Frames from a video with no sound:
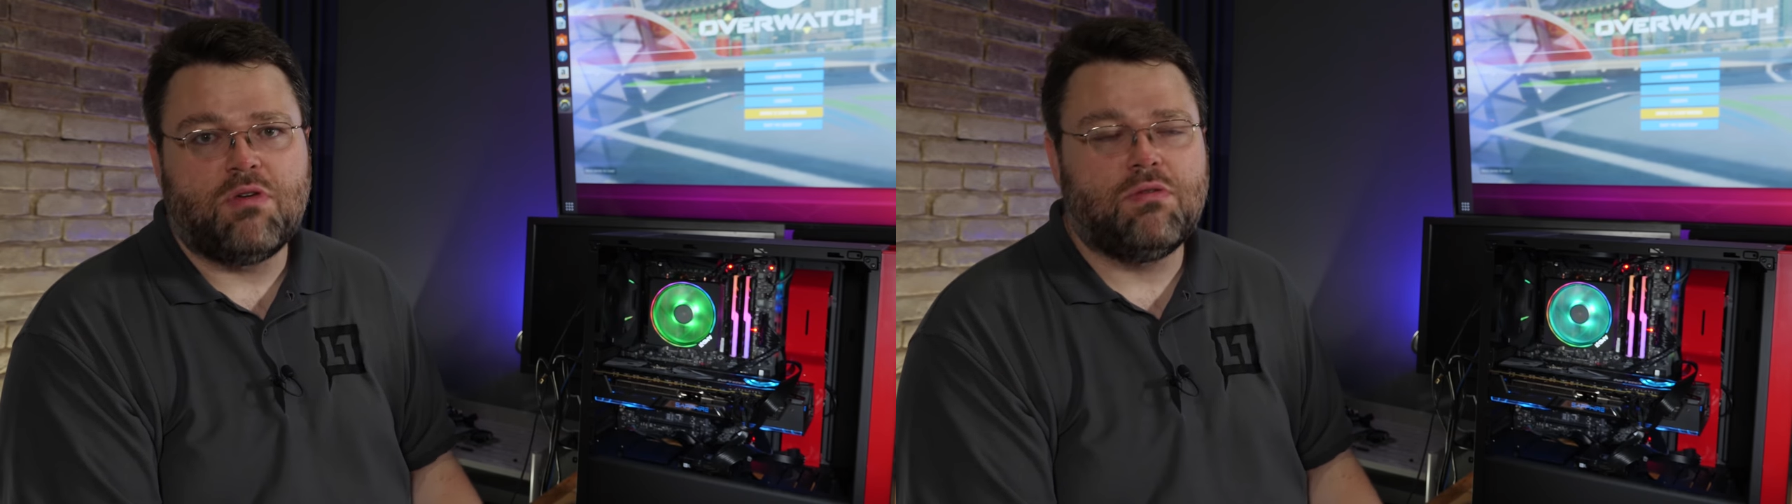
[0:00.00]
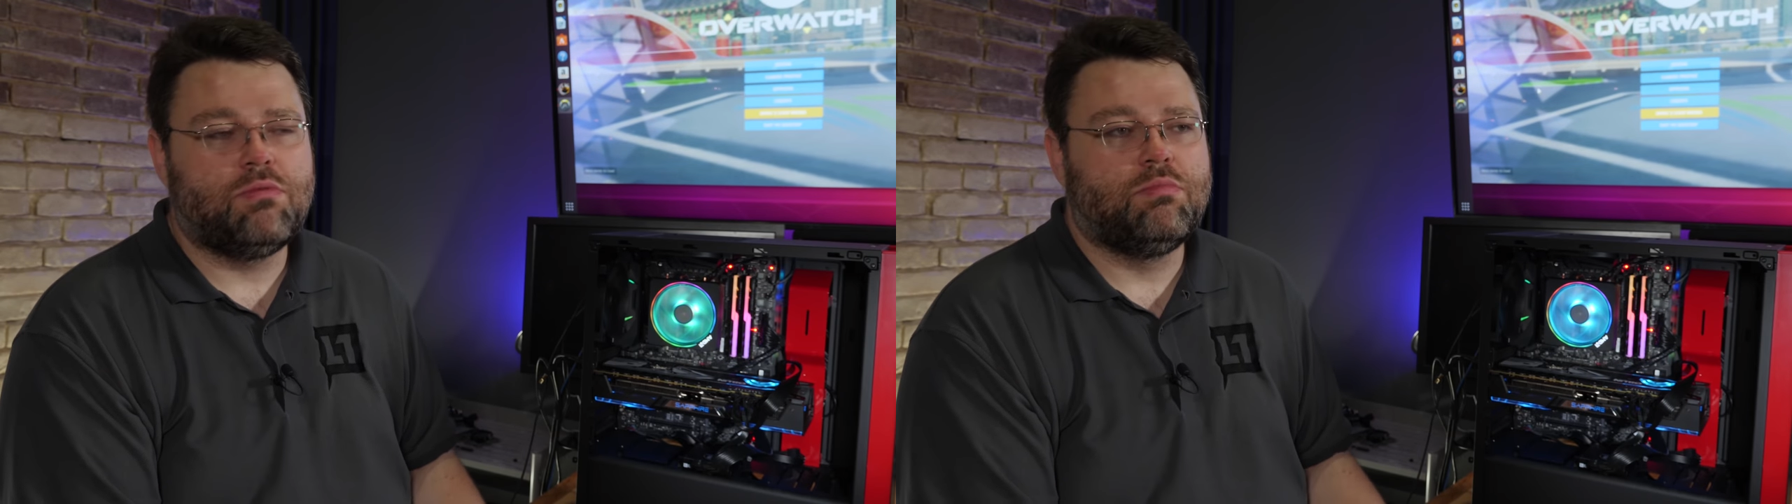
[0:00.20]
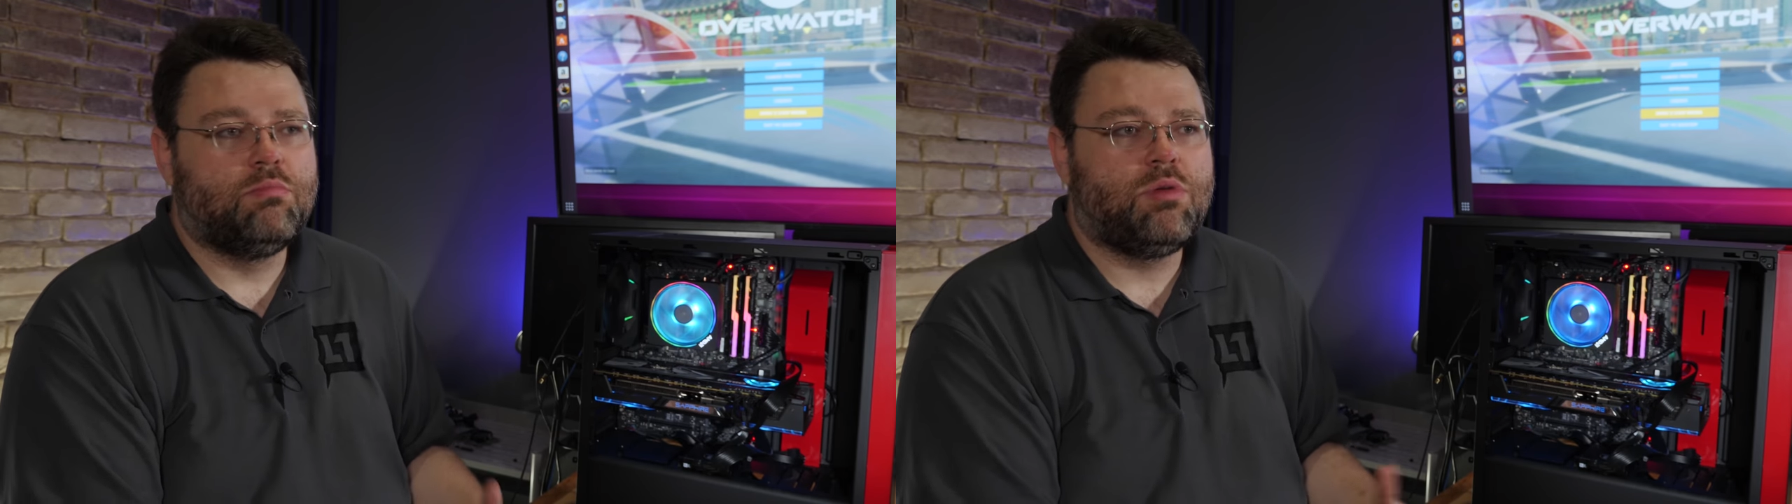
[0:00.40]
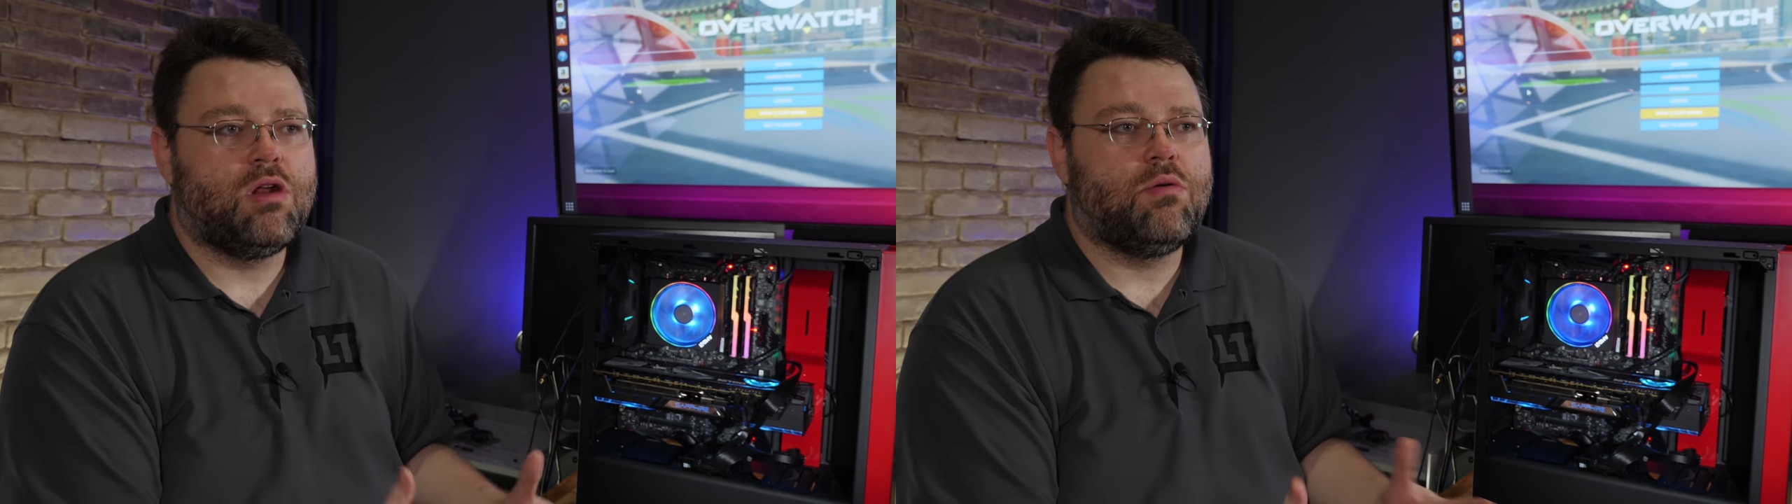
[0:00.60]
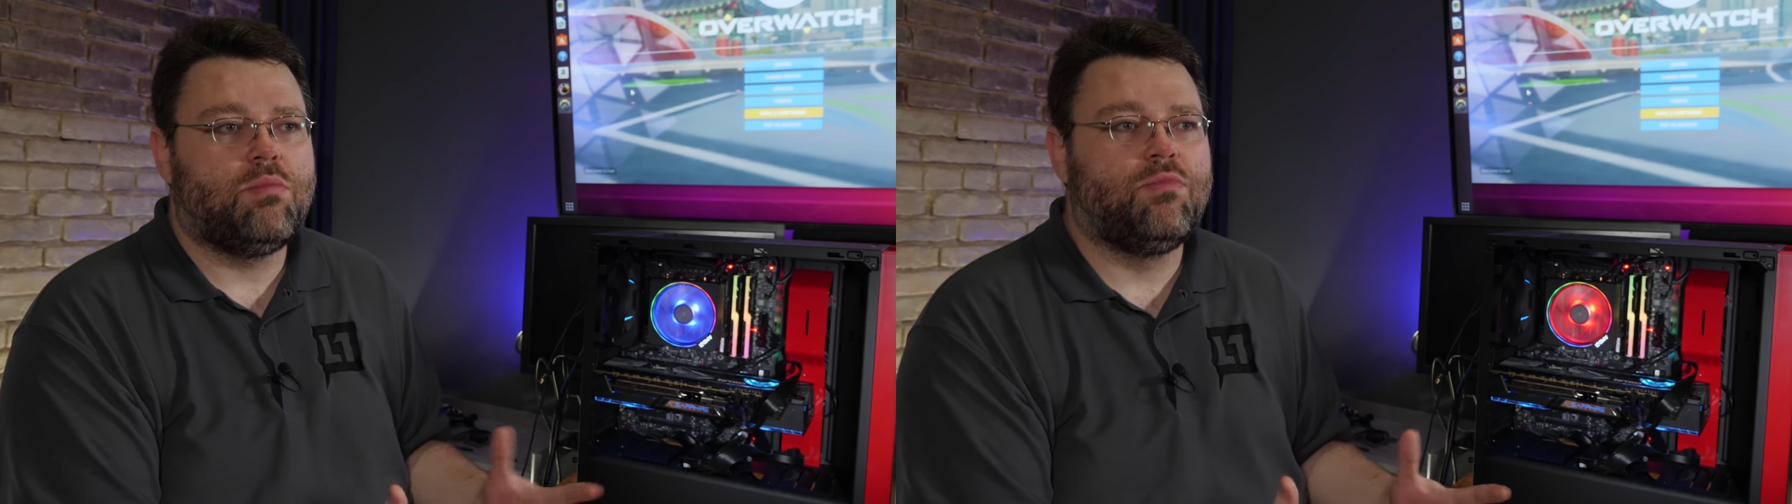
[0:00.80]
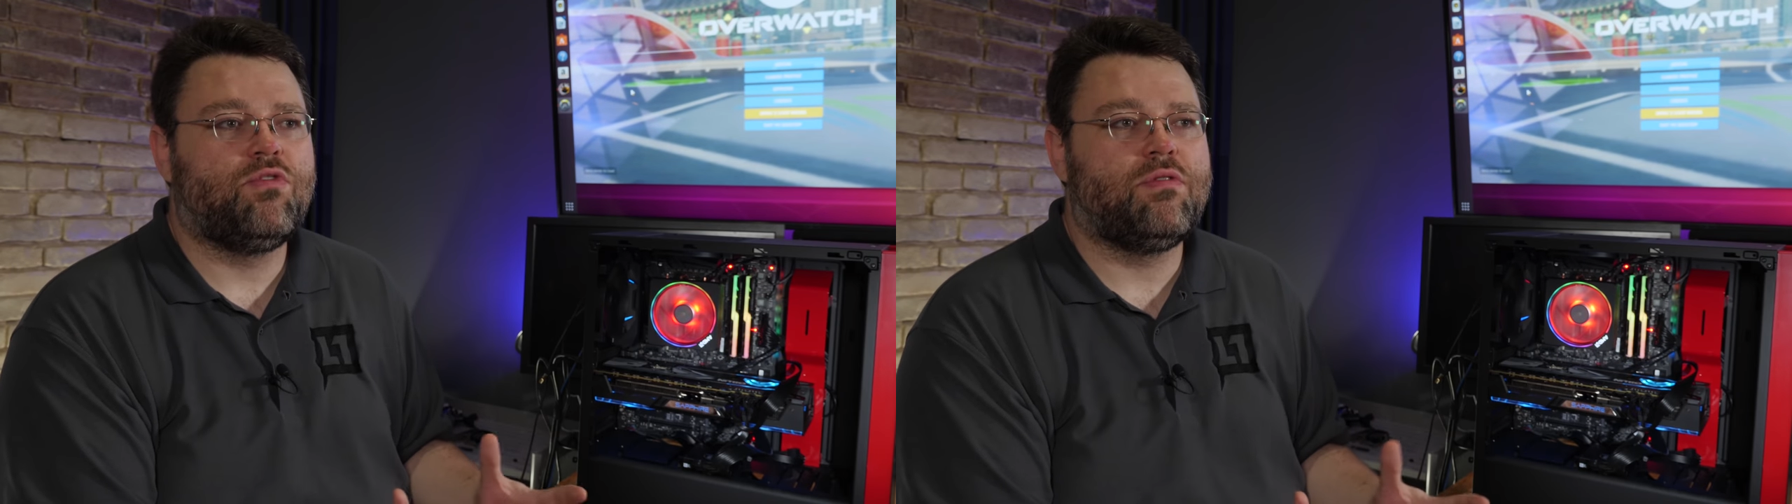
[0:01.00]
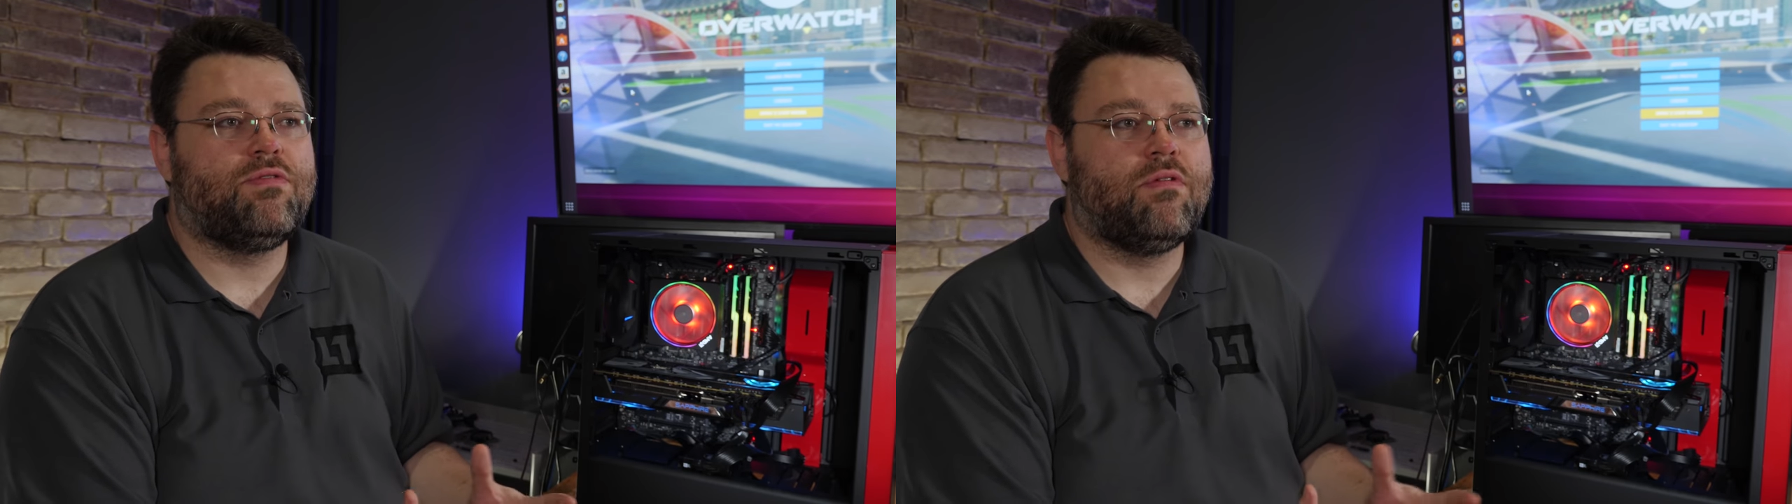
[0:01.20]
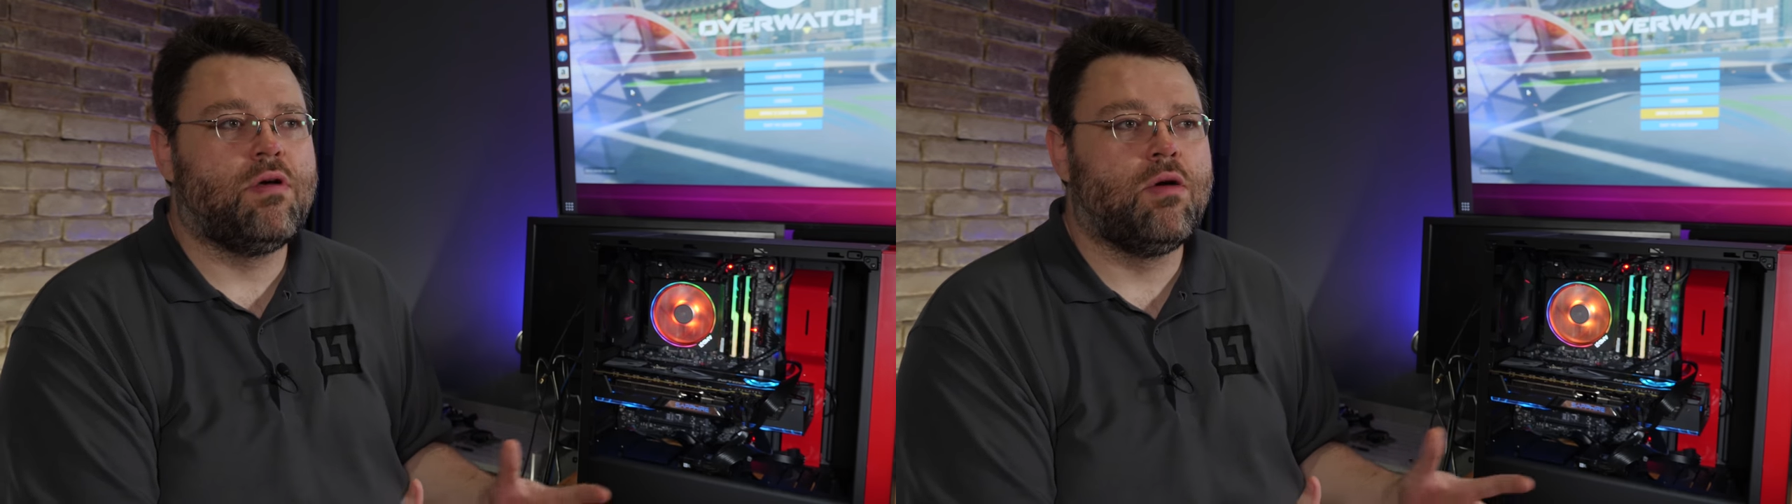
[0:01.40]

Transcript: you you know, sort of